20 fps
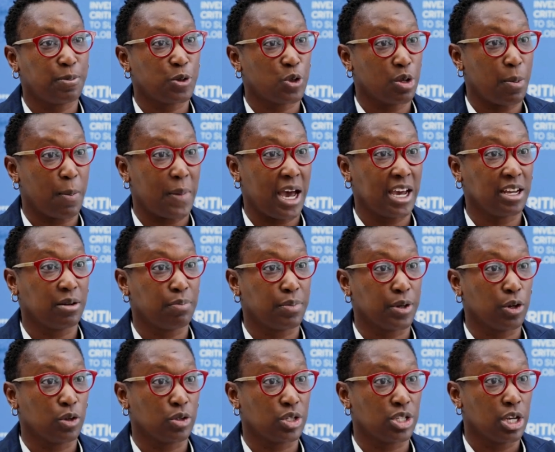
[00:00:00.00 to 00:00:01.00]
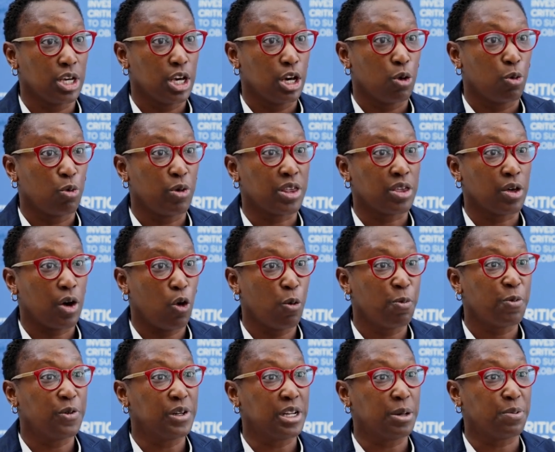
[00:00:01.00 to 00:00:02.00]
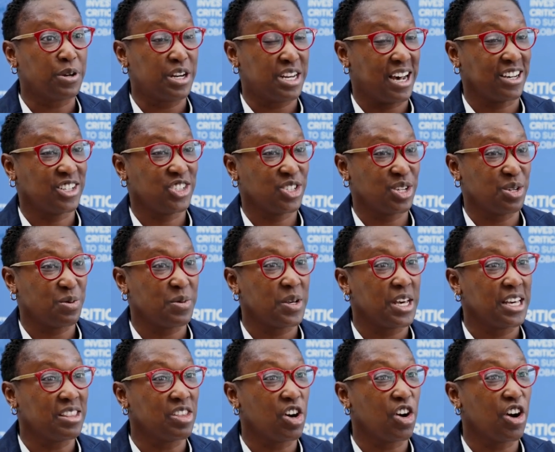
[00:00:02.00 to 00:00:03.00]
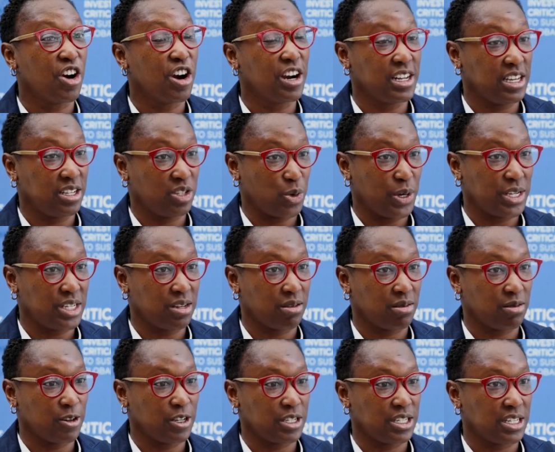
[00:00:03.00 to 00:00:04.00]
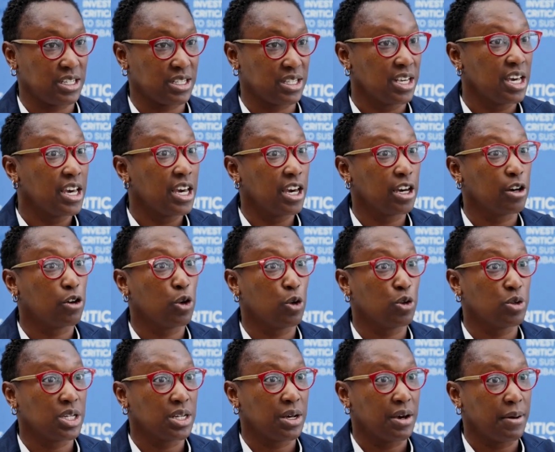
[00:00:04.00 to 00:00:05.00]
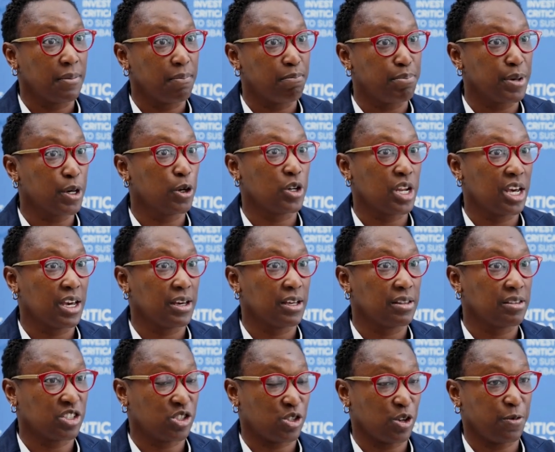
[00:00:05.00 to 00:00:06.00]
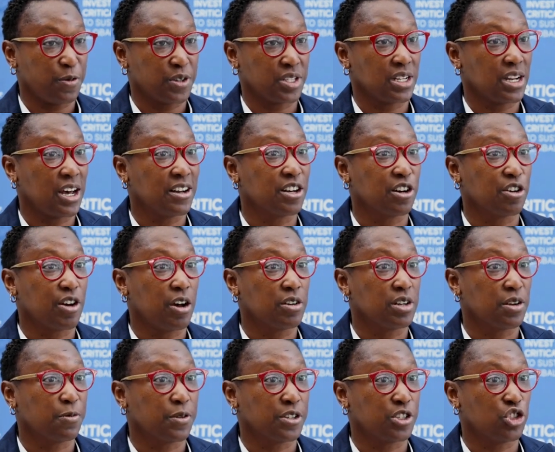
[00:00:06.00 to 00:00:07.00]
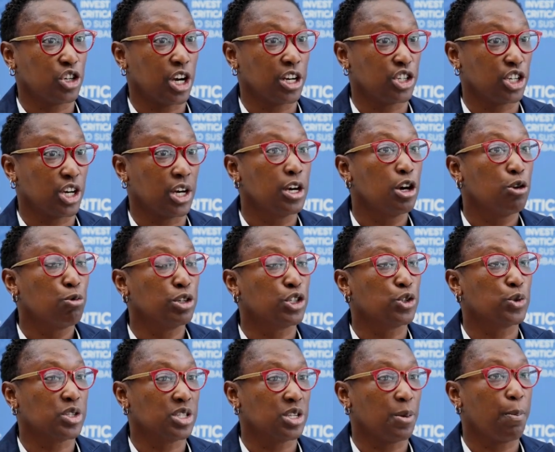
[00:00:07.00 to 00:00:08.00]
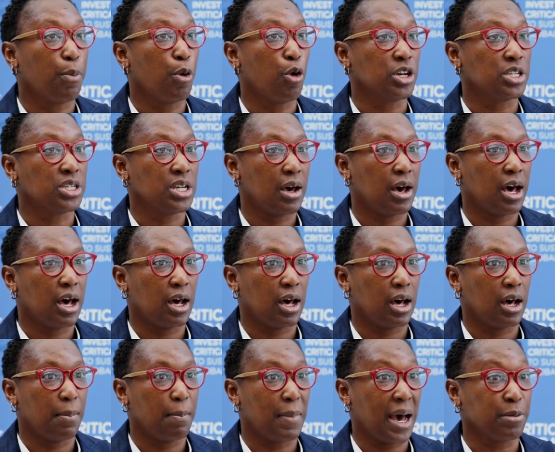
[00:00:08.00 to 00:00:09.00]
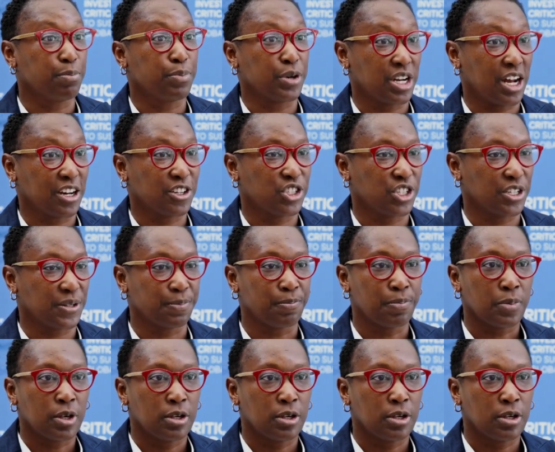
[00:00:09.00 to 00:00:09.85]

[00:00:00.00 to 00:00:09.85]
up to the mine build with hopefully production in the early 2030s include building the surface and underground infrastructure which will support uh, mine production.